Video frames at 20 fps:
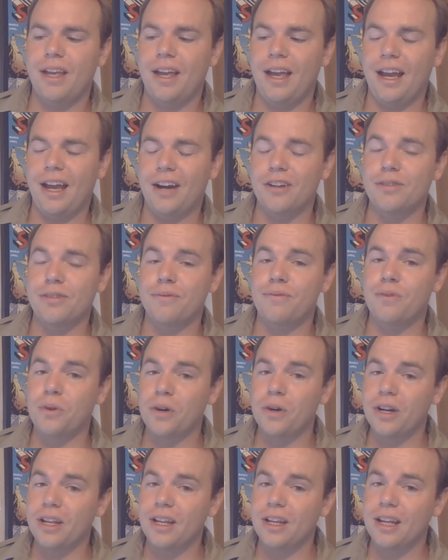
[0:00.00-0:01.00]
Harrison
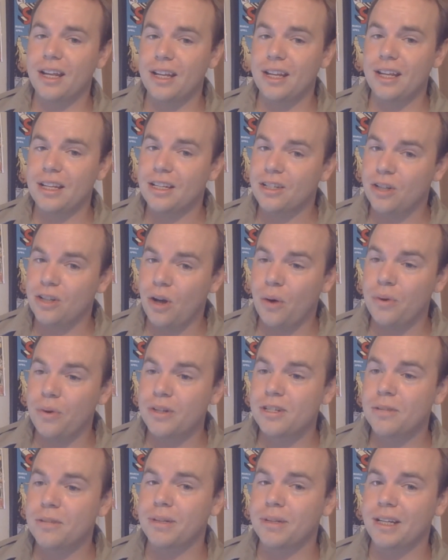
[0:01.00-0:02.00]
Ford
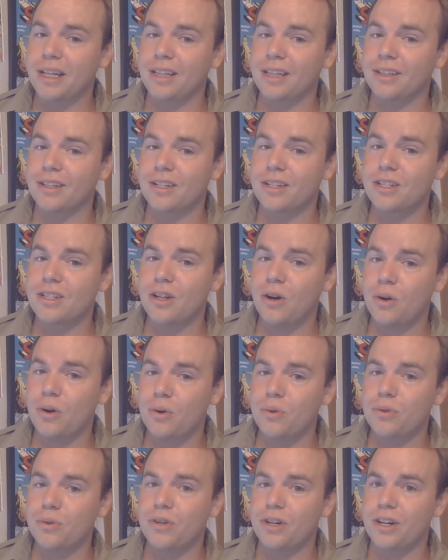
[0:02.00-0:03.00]
noticeably looks
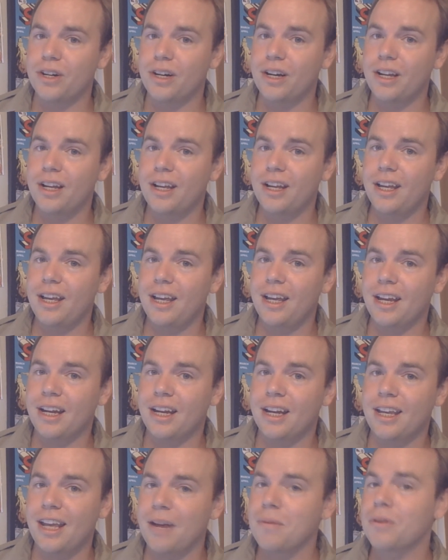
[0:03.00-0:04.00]
older
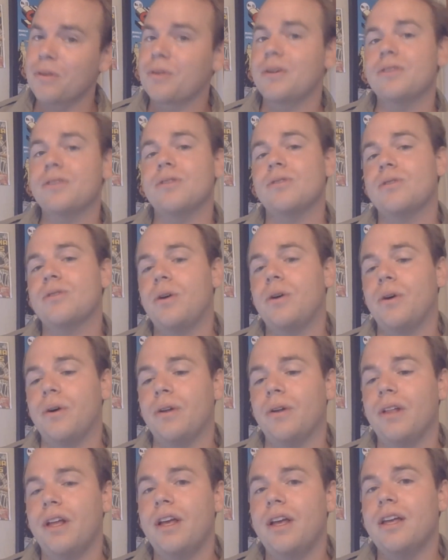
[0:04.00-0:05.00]
in Kingdom of the Crystal
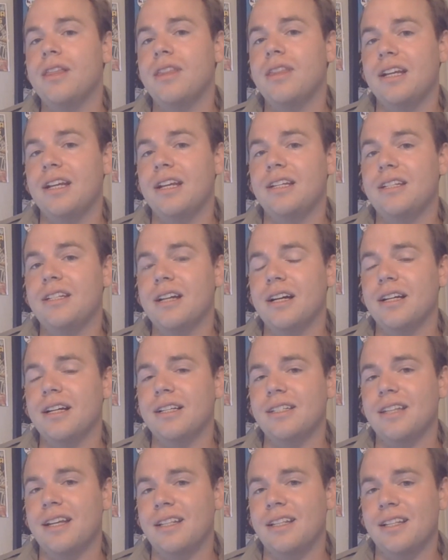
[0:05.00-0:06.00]
Skull than he
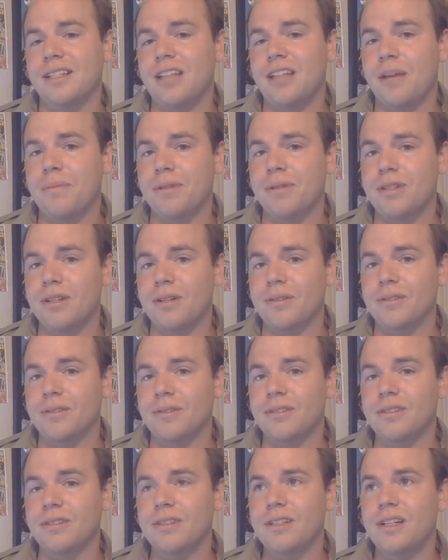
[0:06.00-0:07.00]
does in this episode.
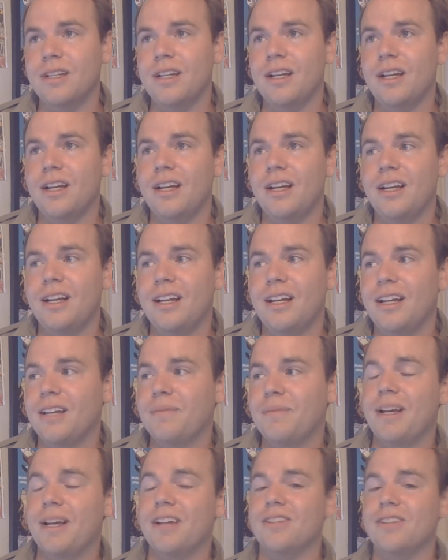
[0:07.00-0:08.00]

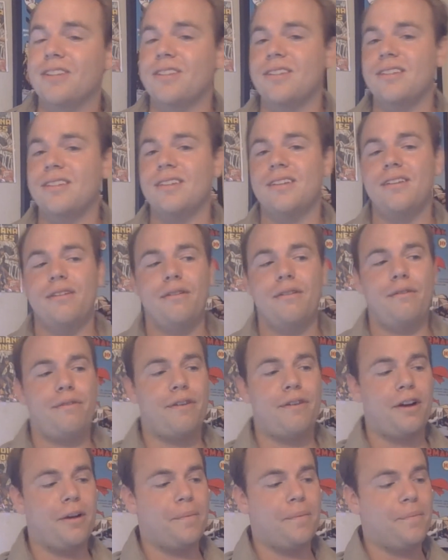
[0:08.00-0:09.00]
Because
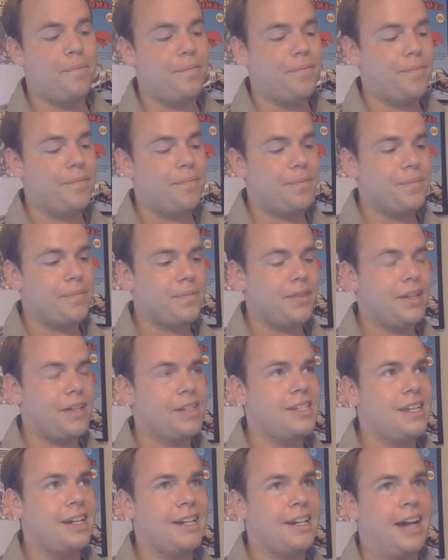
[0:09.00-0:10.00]
from
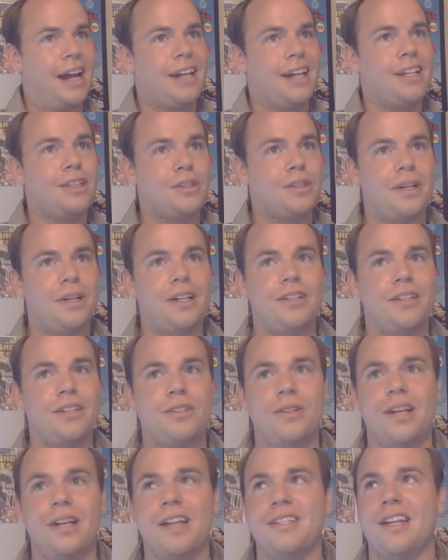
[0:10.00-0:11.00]
let's see, 93 to
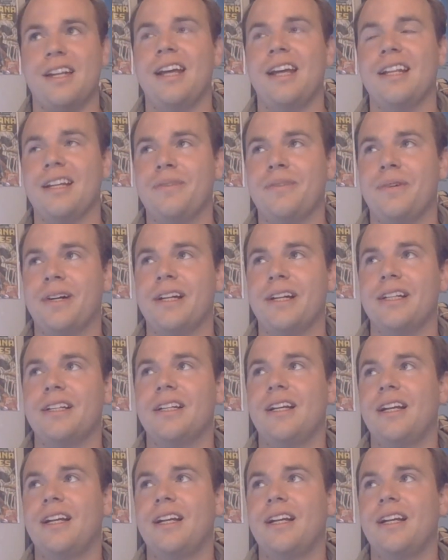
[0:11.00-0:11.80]
2008, what?